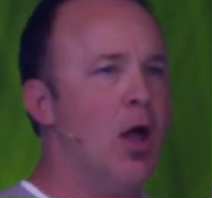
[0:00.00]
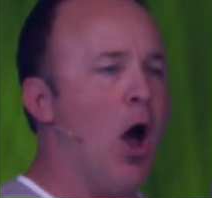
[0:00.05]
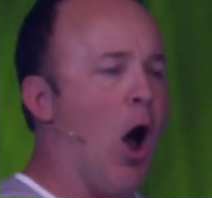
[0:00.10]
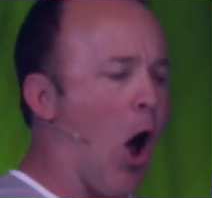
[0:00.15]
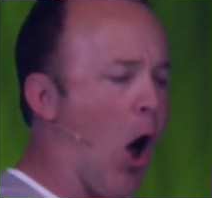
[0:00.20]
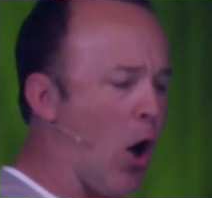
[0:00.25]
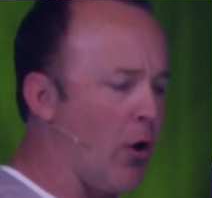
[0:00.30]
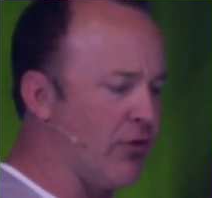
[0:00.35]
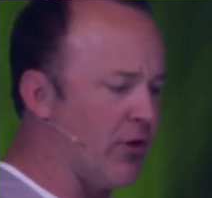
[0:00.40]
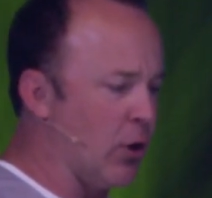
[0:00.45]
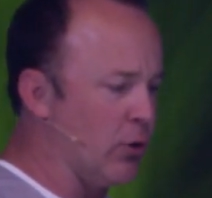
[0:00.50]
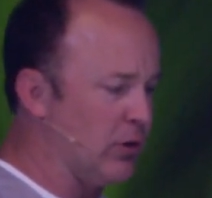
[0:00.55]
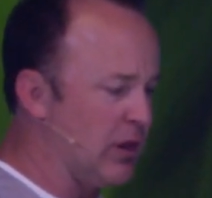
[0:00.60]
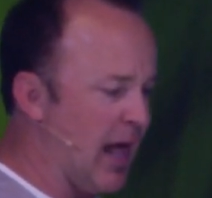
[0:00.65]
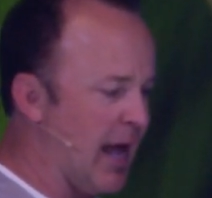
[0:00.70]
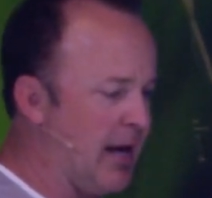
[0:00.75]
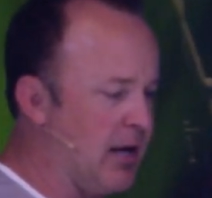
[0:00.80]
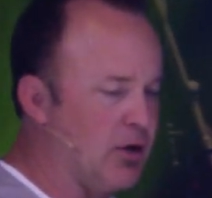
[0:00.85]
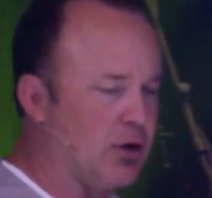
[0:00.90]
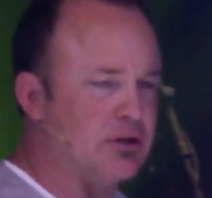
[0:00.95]
Although
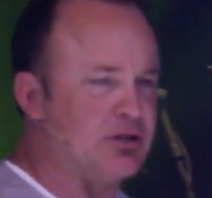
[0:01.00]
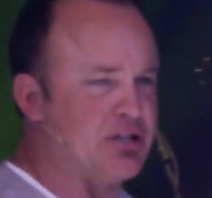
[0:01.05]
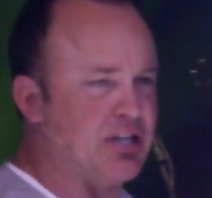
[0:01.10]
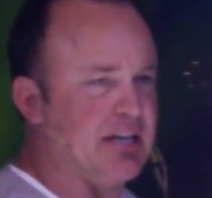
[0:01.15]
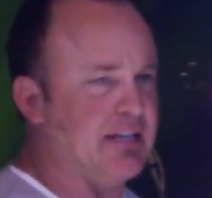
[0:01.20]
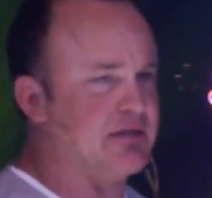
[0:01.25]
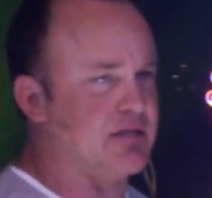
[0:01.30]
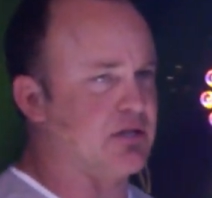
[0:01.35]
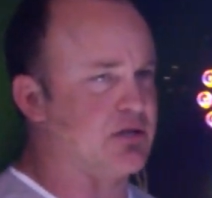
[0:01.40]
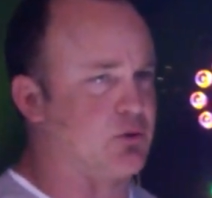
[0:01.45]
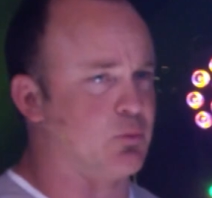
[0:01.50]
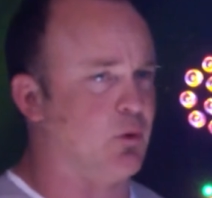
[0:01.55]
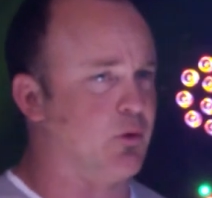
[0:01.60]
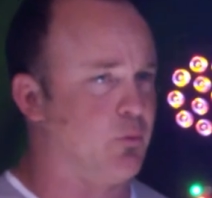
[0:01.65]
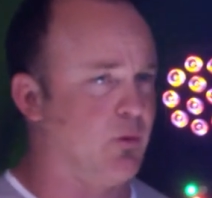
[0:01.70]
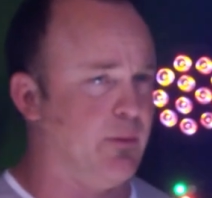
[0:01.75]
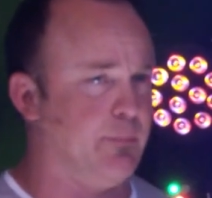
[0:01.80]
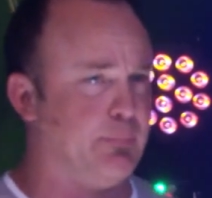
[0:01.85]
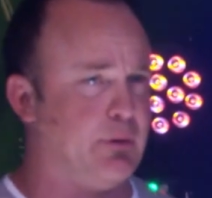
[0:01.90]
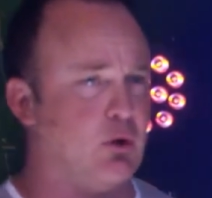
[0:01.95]
later Jesus would
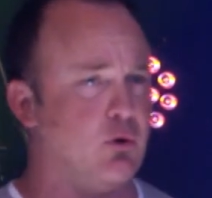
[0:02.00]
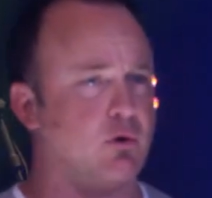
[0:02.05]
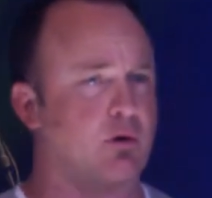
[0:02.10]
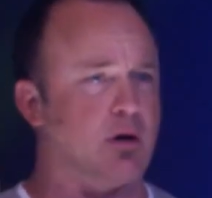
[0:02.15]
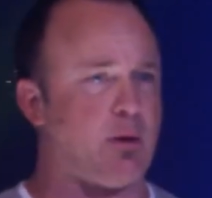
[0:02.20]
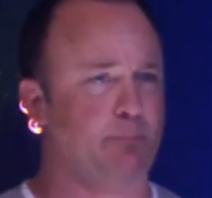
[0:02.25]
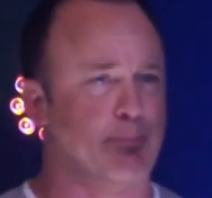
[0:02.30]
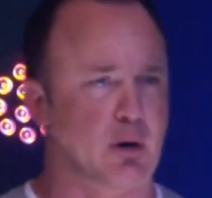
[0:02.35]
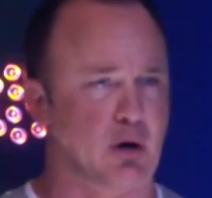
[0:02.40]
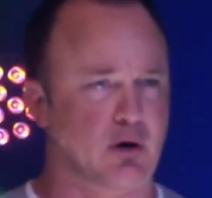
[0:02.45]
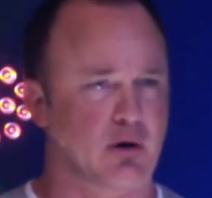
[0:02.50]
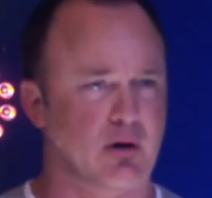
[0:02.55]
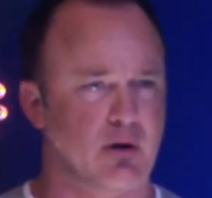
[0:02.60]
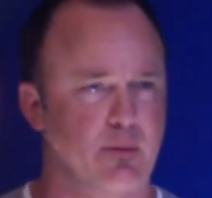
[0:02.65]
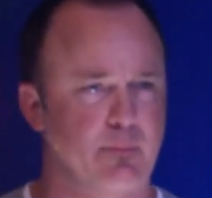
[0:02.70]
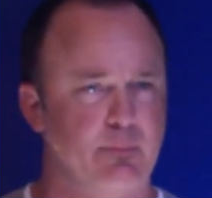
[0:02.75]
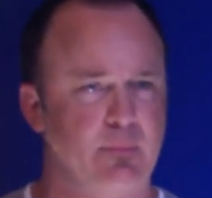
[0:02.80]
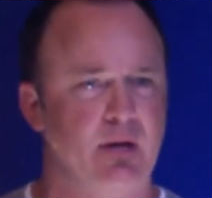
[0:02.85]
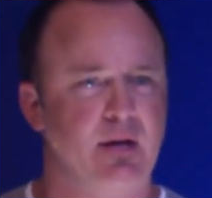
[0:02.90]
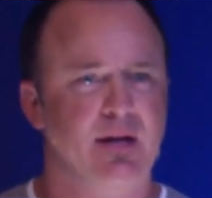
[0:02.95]
rebuke
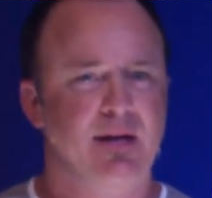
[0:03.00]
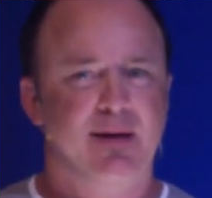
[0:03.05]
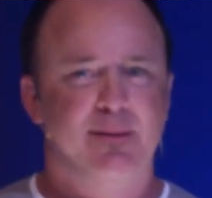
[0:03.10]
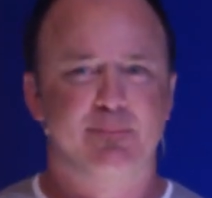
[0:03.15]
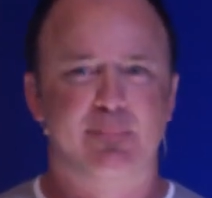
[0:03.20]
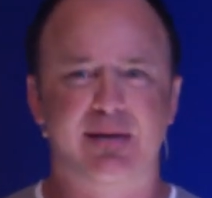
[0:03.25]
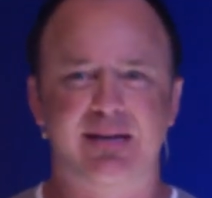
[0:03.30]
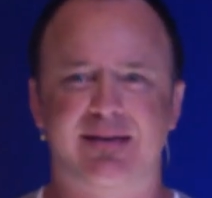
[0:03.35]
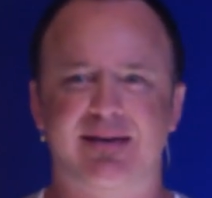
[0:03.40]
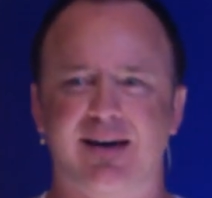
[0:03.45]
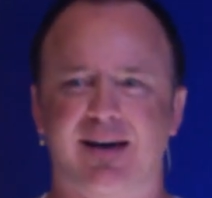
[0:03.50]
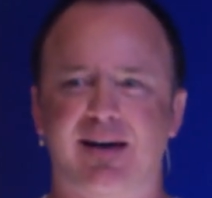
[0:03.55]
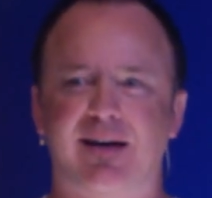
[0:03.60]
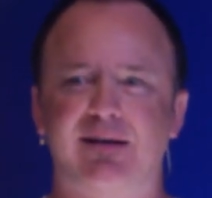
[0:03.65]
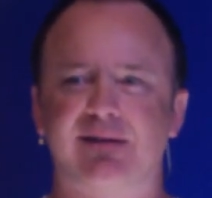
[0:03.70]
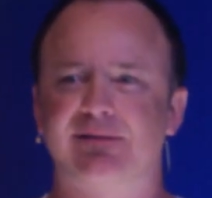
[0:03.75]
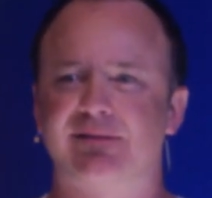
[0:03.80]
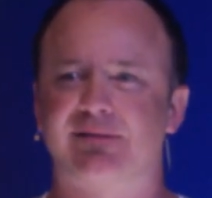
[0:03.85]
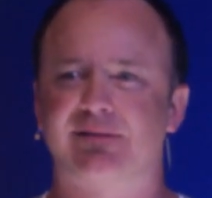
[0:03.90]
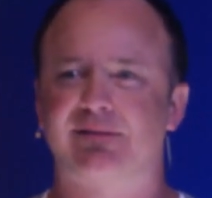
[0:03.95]
Capernaum
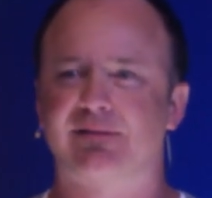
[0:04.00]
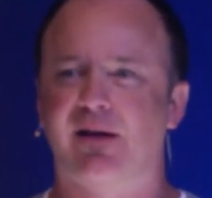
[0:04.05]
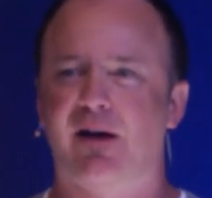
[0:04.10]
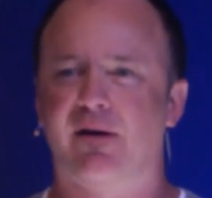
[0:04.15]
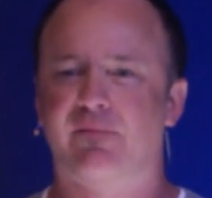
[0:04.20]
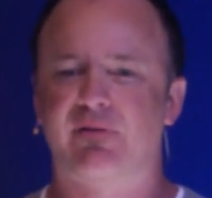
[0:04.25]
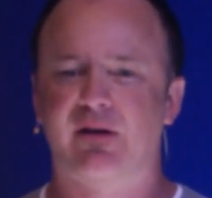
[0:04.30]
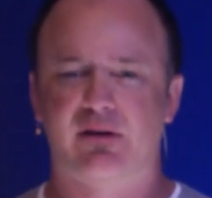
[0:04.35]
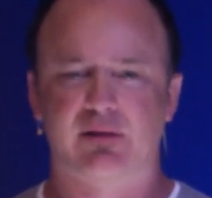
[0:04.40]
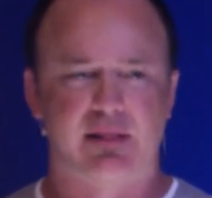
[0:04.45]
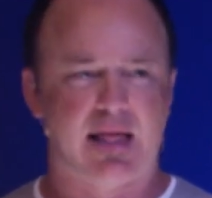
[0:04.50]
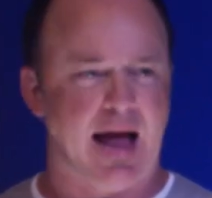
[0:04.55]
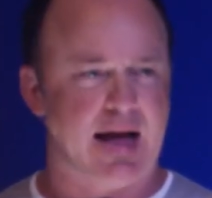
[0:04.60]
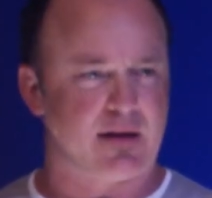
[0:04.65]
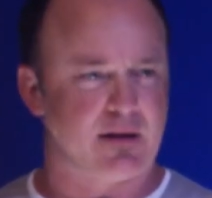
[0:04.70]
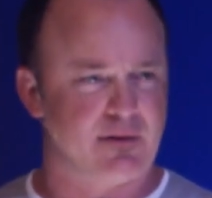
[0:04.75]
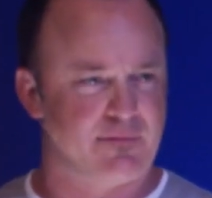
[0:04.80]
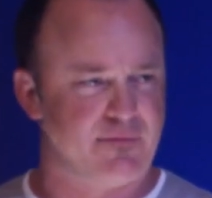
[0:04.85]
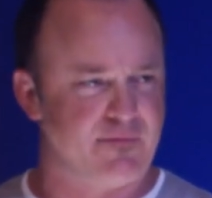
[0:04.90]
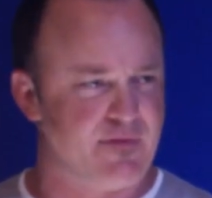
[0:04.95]
because of their
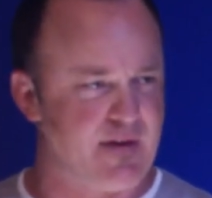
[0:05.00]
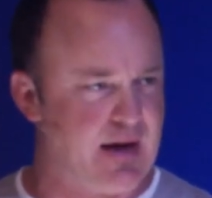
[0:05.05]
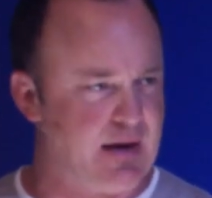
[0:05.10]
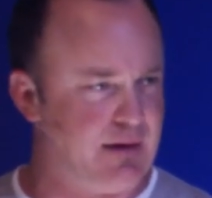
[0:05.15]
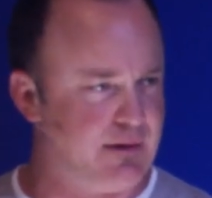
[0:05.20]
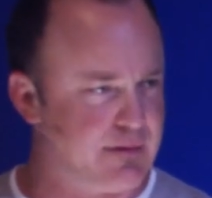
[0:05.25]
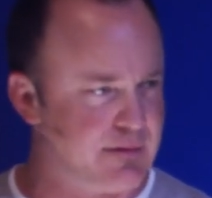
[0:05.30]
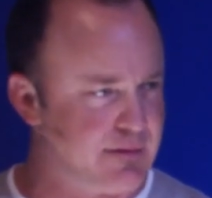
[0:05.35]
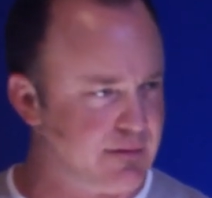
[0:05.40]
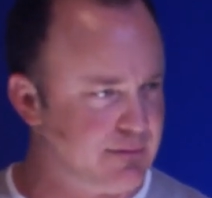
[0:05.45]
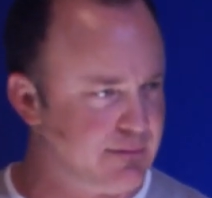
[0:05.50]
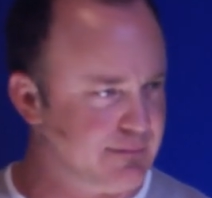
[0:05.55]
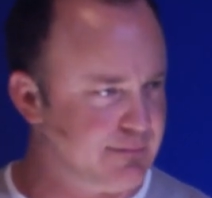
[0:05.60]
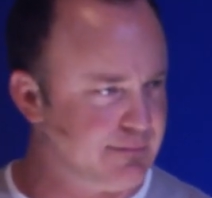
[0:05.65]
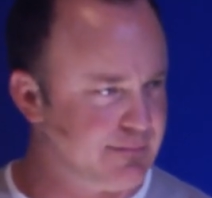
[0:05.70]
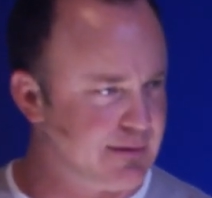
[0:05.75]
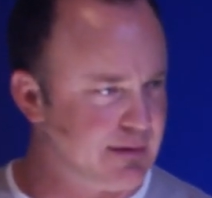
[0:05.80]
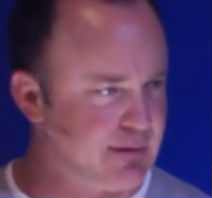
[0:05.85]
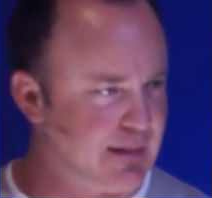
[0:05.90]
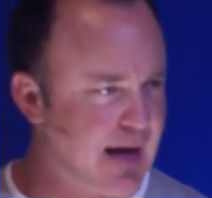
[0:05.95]
lack of faith,
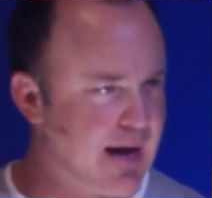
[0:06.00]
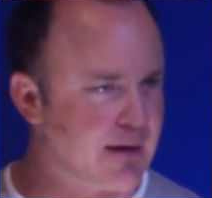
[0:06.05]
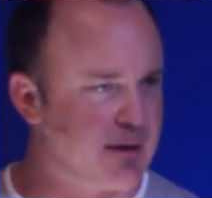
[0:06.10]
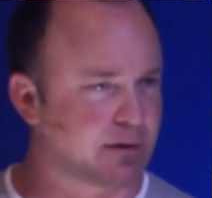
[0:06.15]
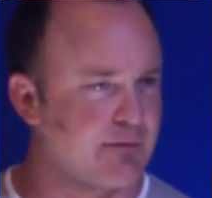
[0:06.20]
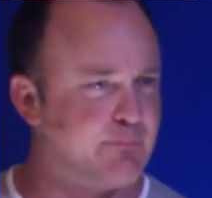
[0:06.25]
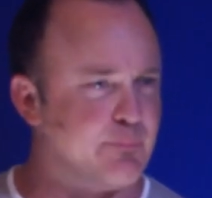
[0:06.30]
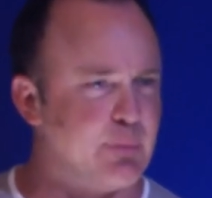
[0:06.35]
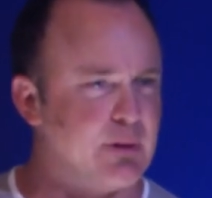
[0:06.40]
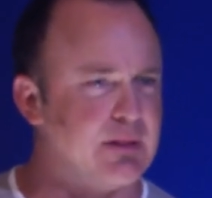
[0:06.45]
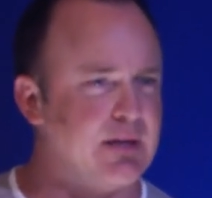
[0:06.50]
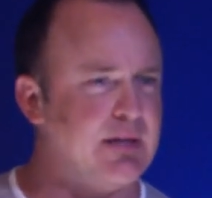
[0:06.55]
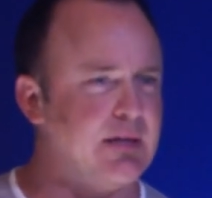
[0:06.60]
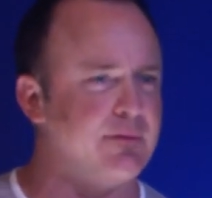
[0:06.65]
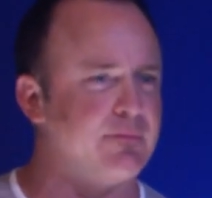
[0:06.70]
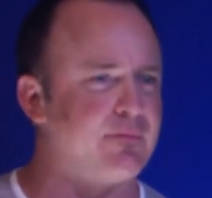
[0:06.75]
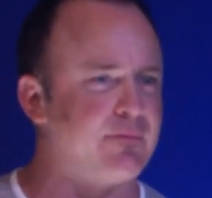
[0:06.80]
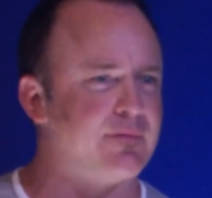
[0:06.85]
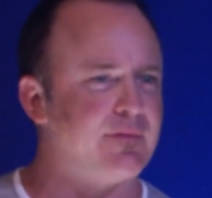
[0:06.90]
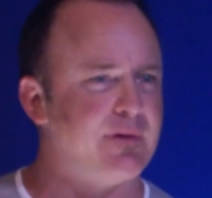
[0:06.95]
their lack of
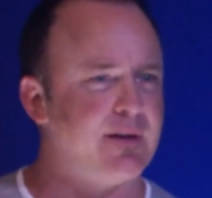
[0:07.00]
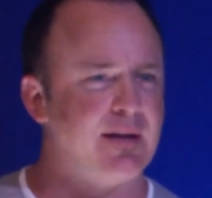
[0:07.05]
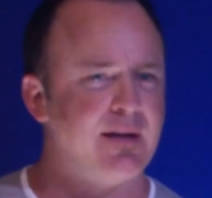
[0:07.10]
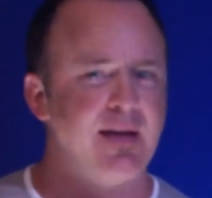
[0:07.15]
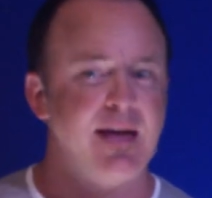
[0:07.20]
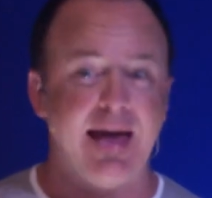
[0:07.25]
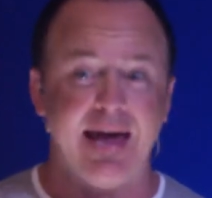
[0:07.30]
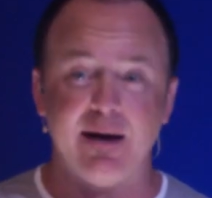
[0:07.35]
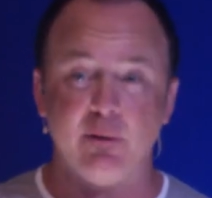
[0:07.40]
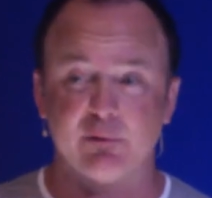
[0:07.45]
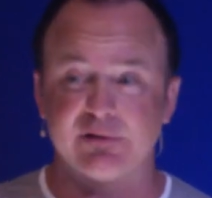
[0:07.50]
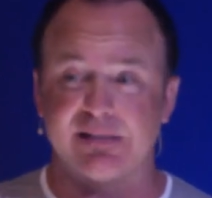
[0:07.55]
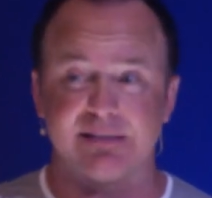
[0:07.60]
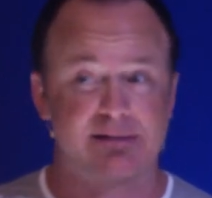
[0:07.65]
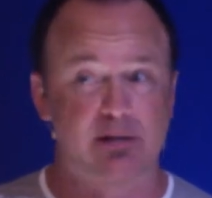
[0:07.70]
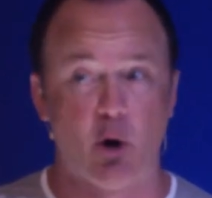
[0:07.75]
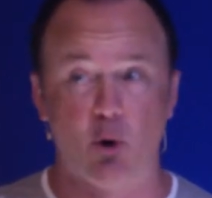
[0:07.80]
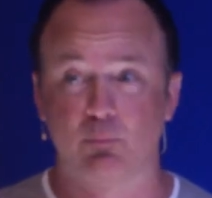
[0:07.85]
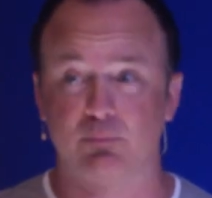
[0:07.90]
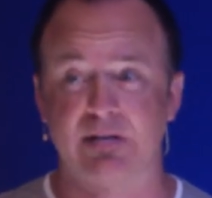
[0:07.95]
belief. It was
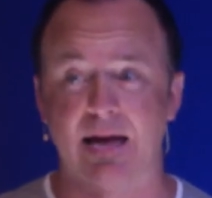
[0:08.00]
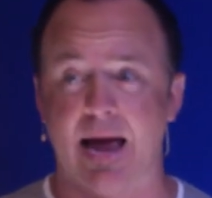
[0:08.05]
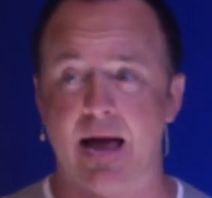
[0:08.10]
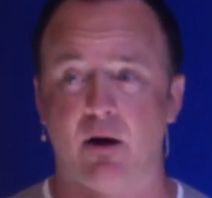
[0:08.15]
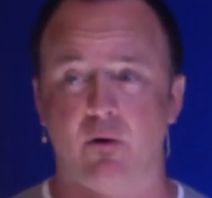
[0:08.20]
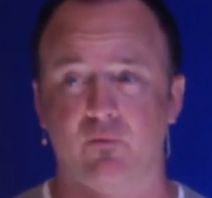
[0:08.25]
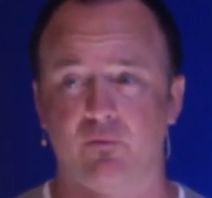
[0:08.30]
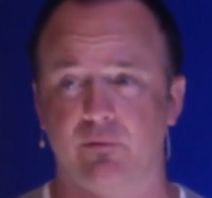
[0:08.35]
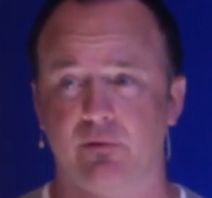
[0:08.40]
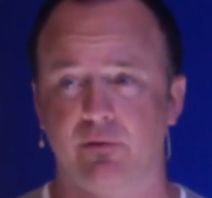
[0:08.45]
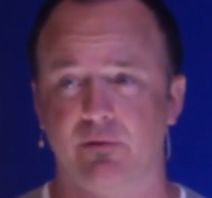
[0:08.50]
his hometown.